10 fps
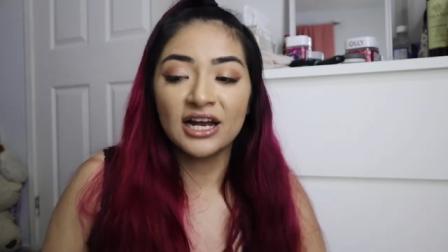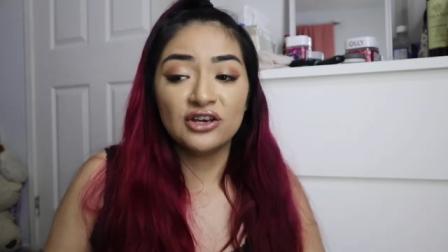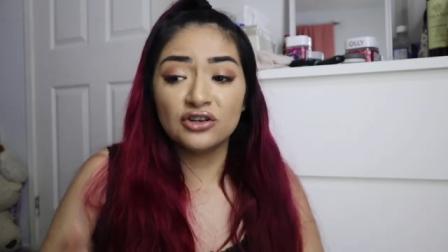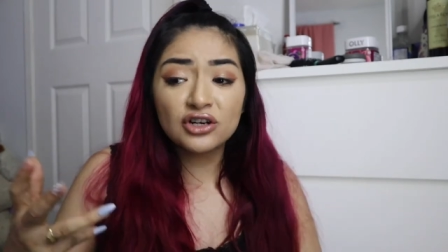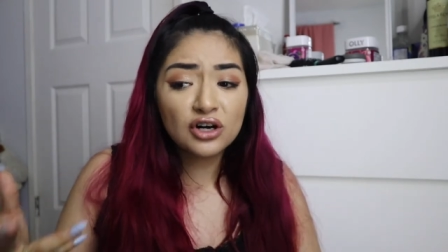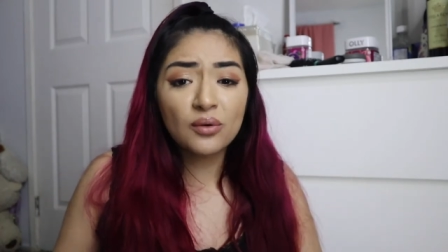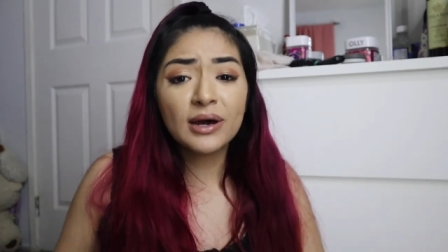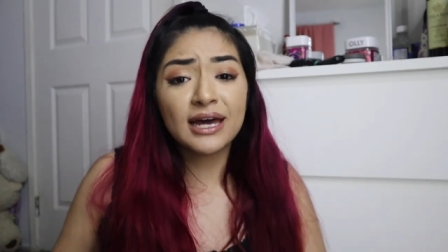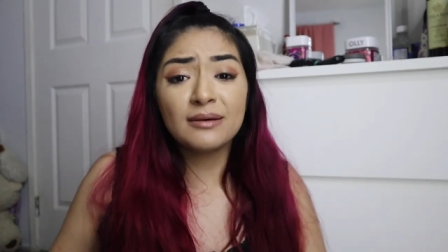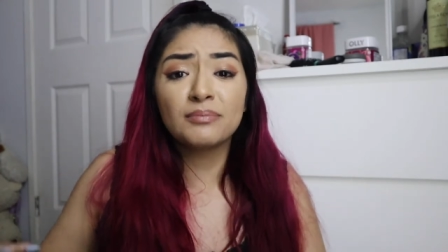You could go
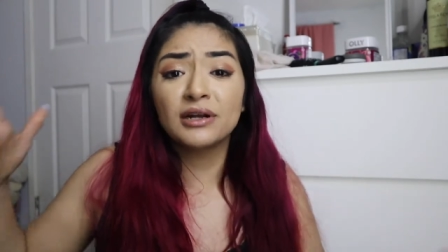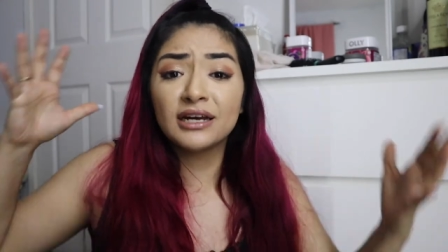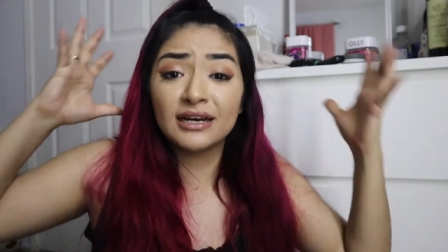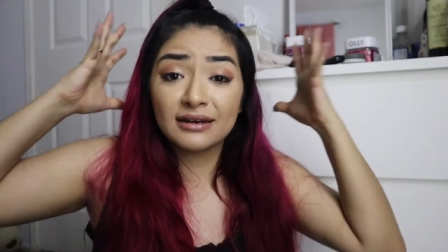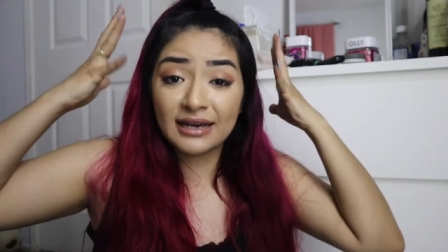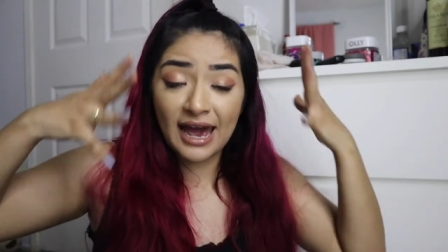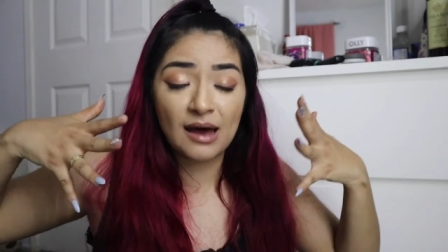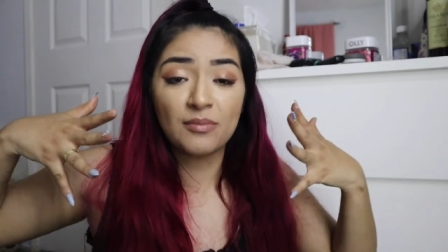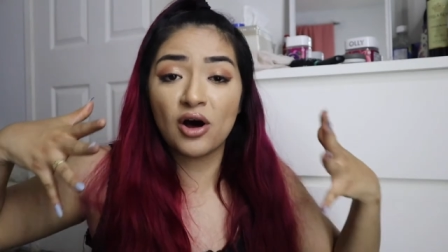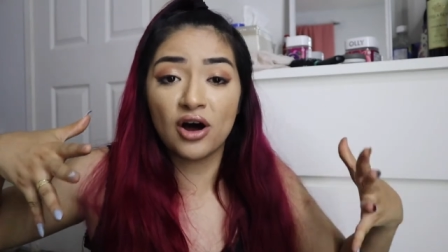ahead and put a
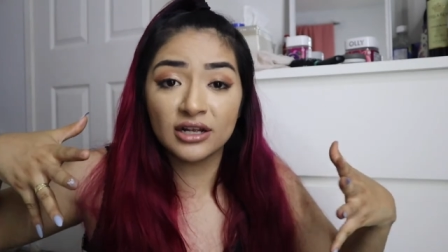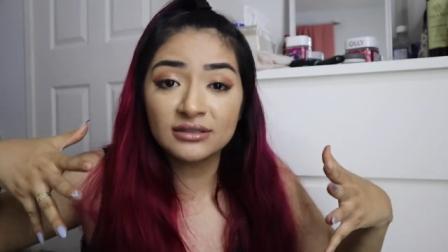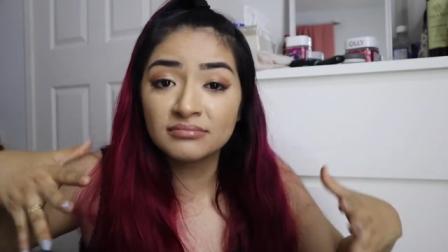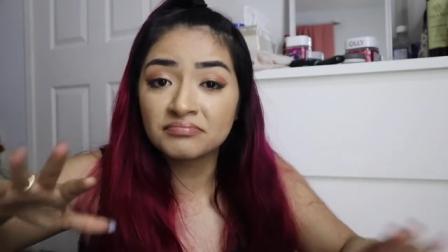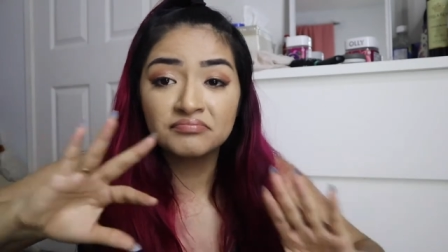cap on.